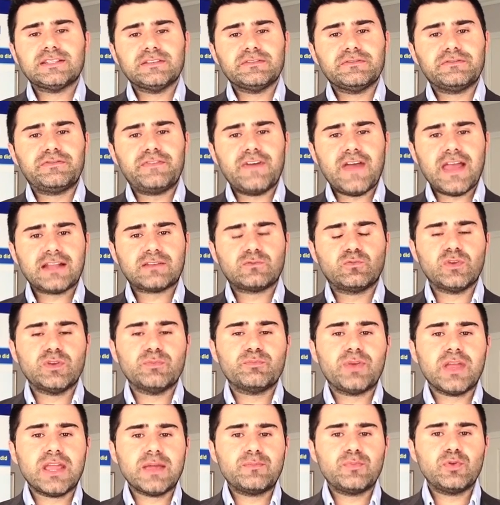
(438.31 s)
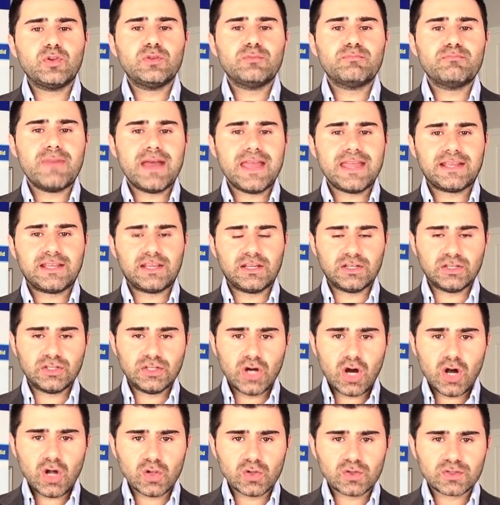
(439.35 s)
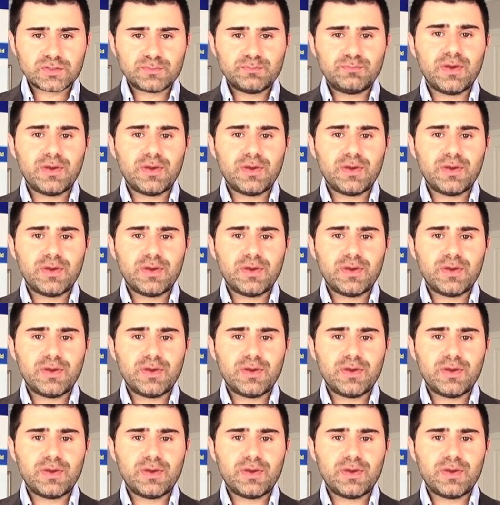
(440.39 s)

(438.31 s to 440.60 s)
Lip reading: in fact, when people make goals